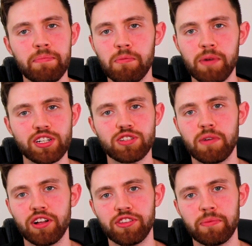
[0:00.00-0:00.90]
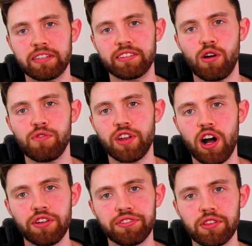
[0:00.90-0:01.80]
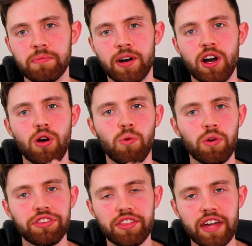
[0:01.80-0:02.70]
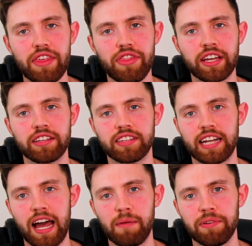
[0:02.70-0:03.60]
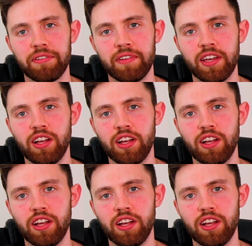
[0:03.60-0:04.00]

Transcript: much smarter than myself, and ask them, what do they think is going to happen?